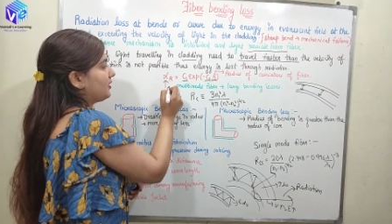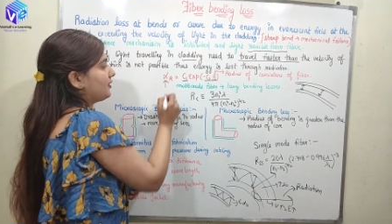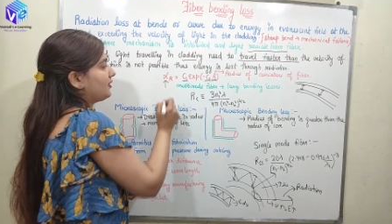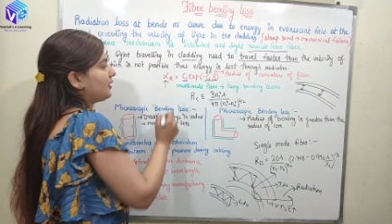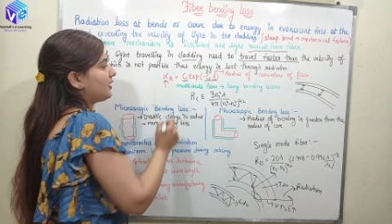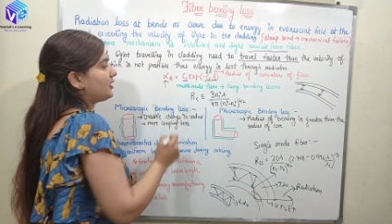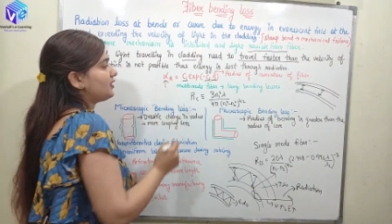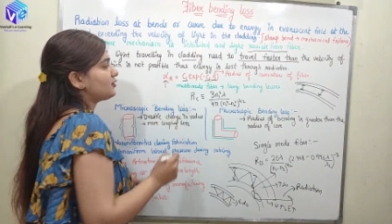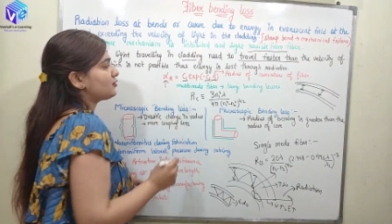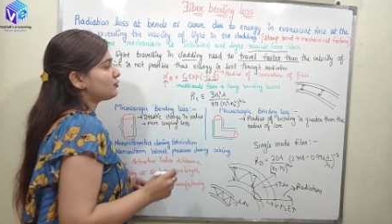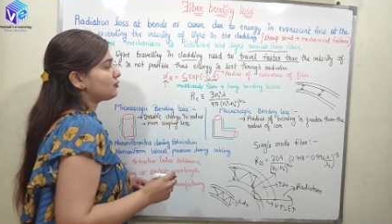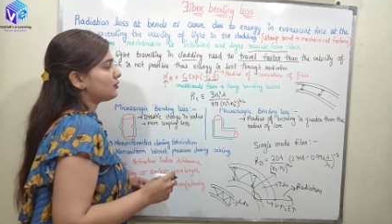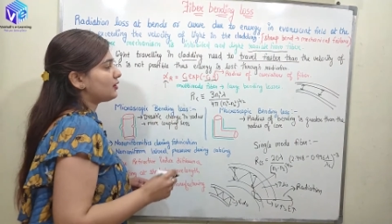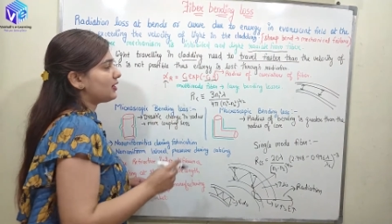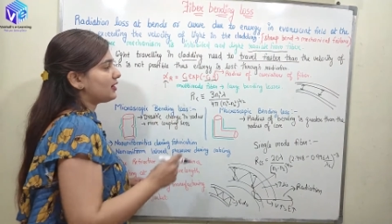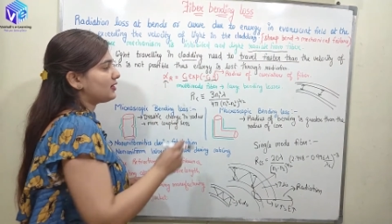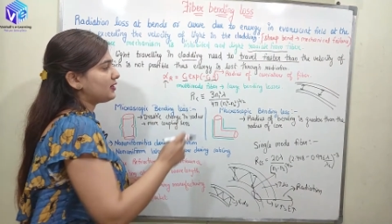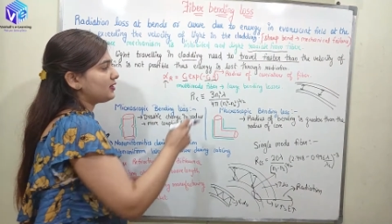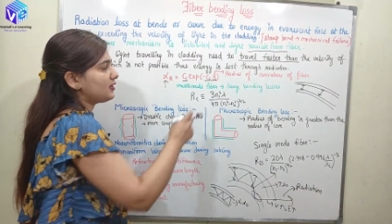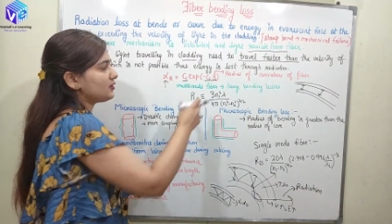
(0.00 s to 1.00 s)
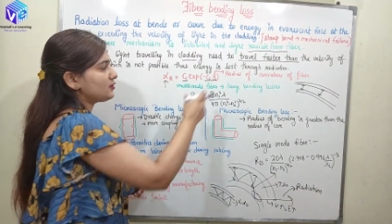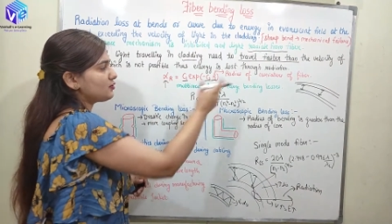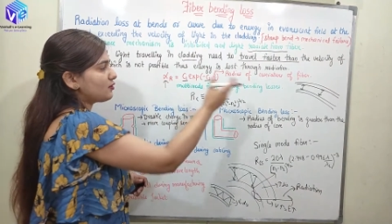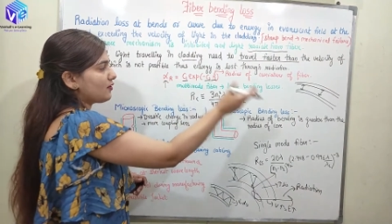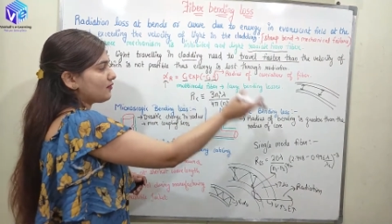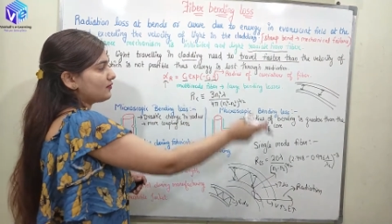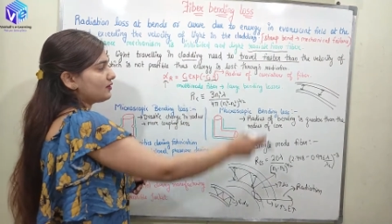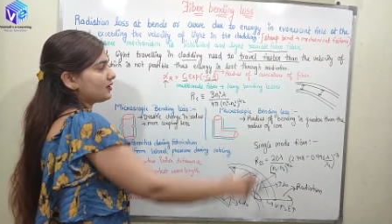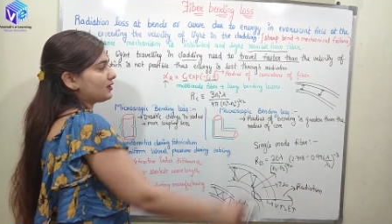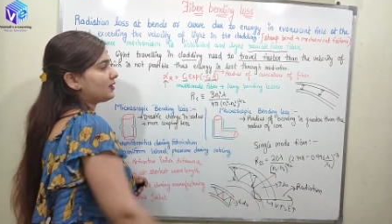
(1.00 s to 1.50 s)
Right. So radius
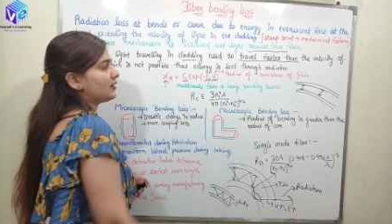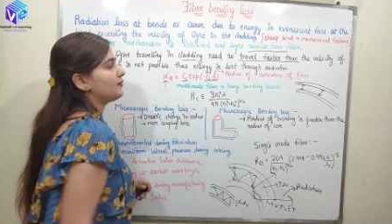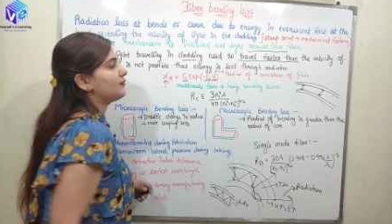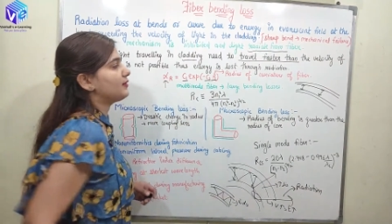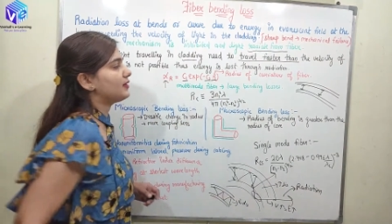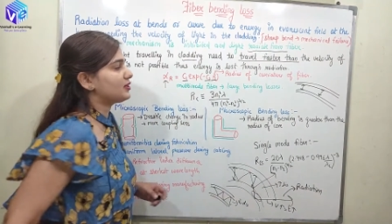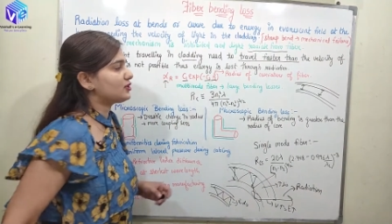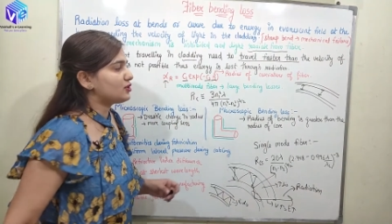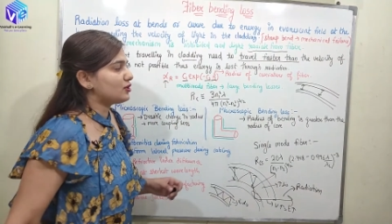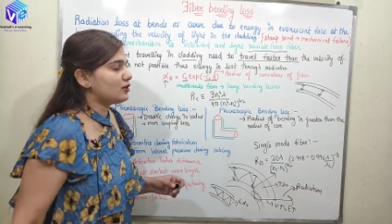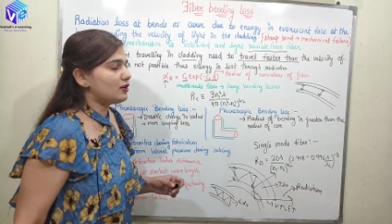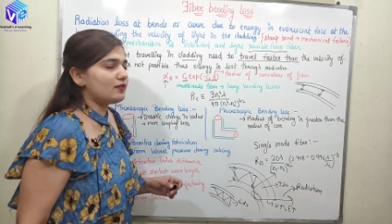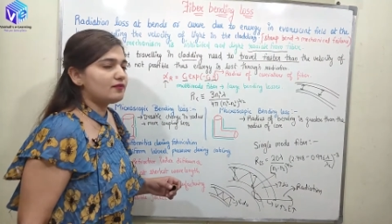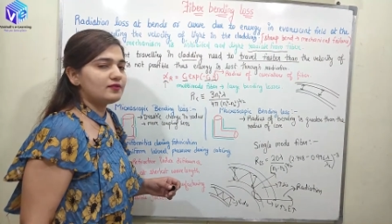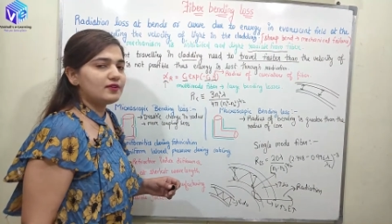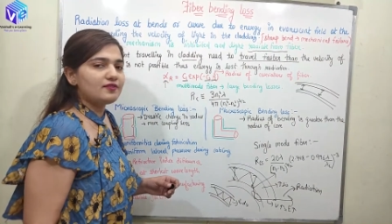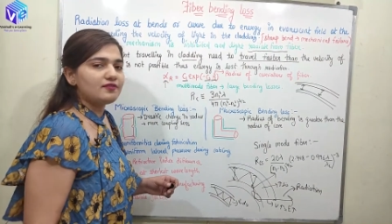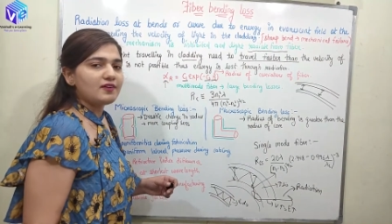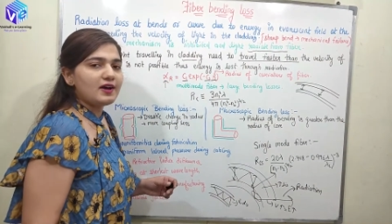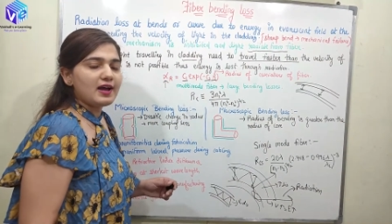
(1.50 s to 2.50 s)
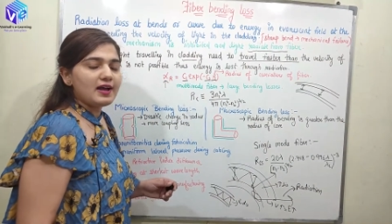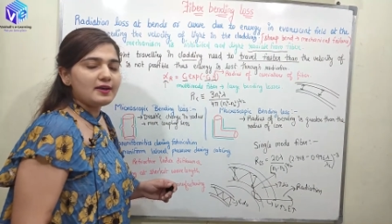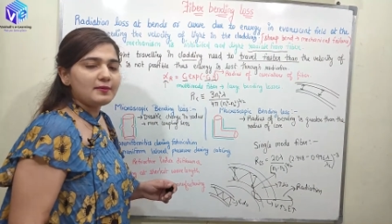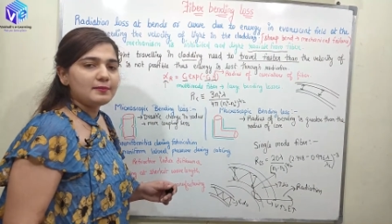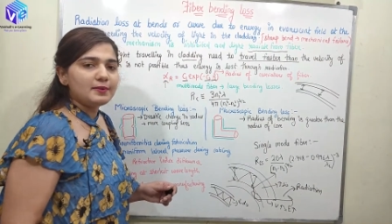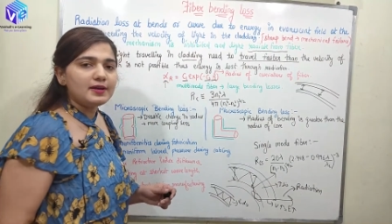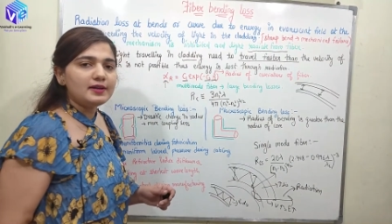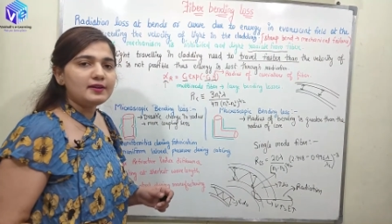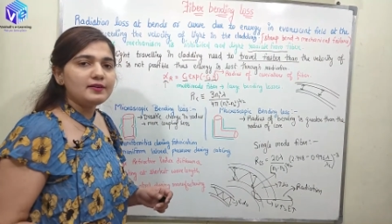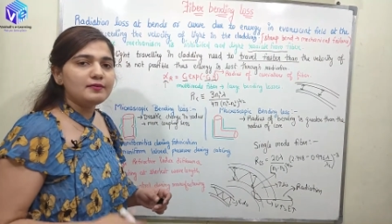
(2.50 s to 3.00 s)
of the curvature of the
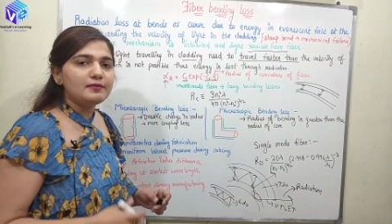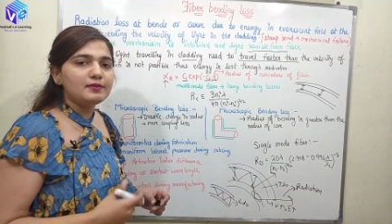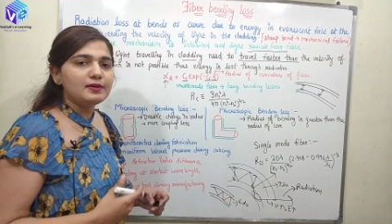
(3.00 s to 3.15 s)
fiber